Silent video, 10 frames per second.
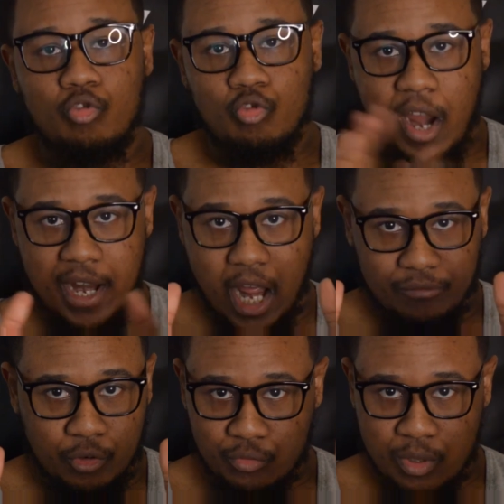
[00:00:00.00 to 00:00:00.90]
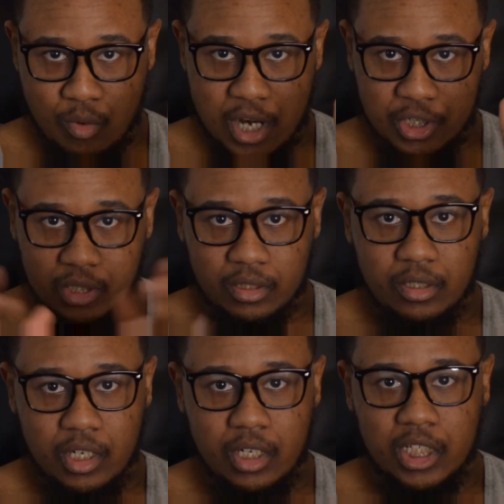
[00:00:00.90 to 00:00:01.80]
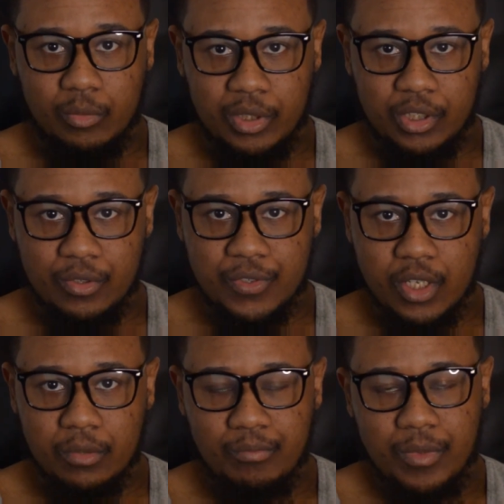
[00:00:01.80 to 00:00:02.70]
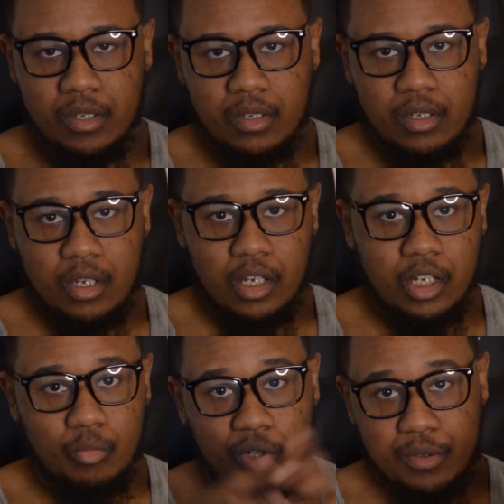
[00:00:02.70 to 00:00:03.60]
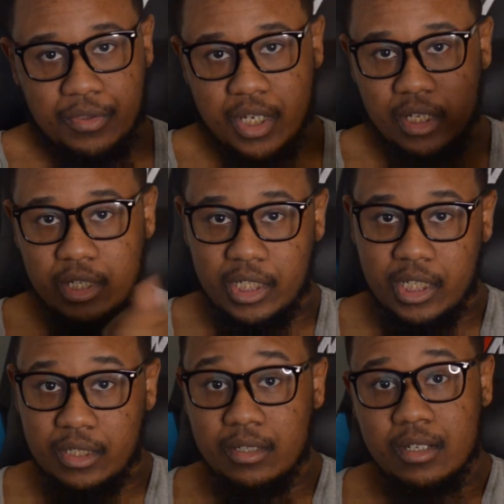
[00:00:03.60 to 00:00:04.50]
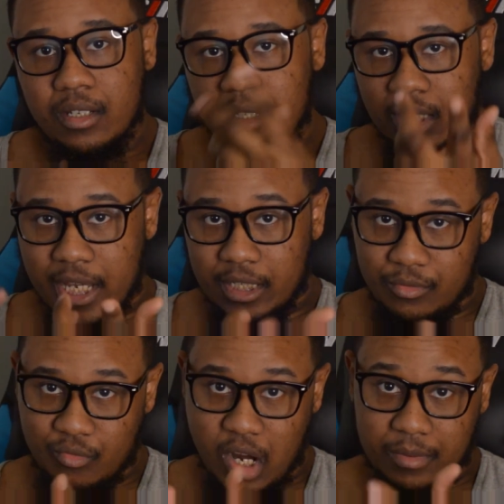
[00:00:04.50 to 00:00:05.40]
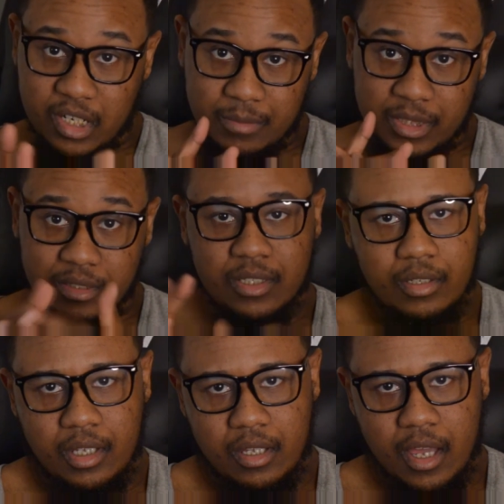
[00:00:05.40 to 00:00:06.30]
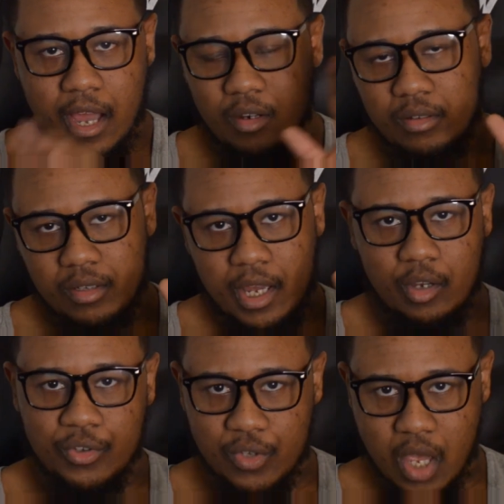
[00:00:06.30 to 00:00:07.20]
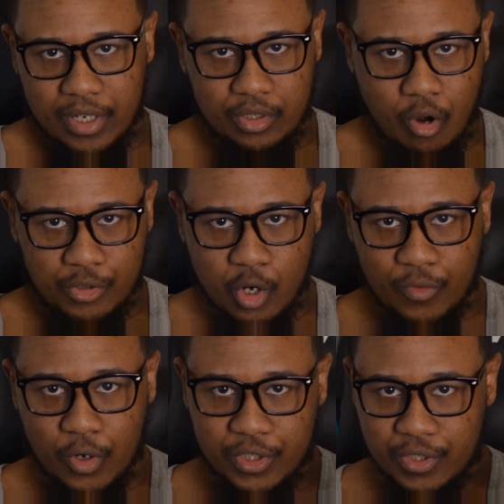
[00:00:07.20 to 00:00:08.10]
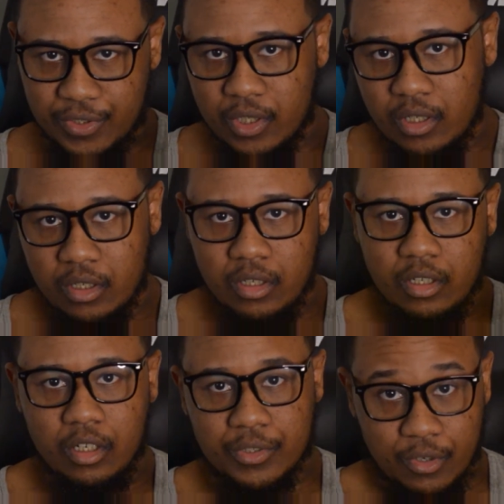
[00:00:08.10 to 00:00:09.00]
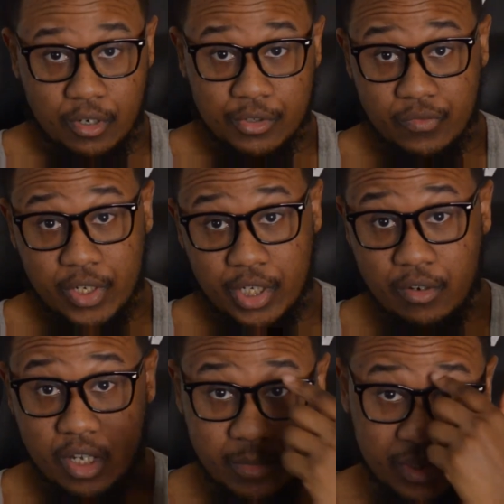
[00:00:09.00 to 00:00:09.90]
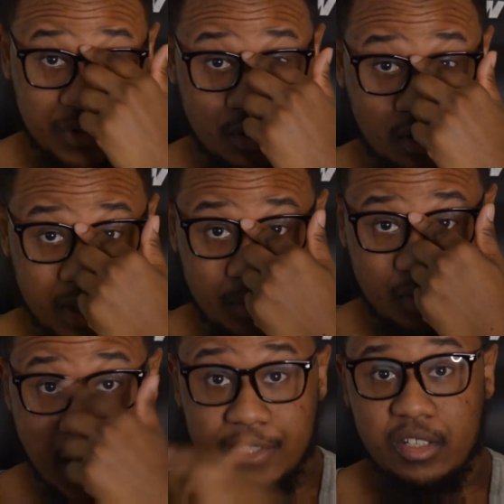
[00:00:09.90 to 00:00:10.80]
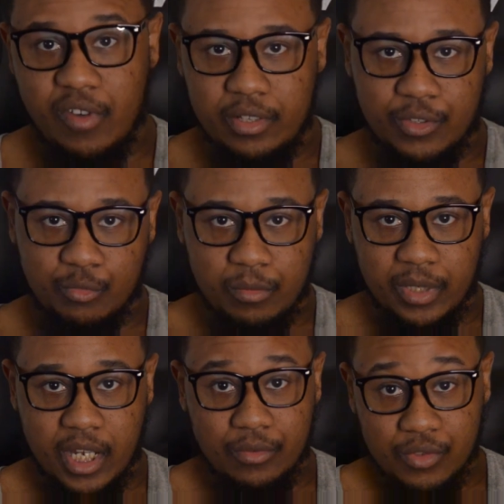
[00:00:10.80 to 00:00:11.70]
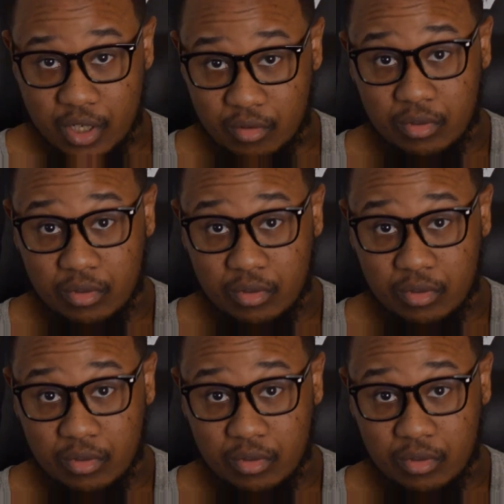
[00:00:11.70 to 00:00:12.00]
right after just rewatching Halloween Kills. So. What do you think? Again, like, subscribe, comment. I also have a Naruto versus Hunter x Hunter video coming soon. I'm in the process of writing the script now, so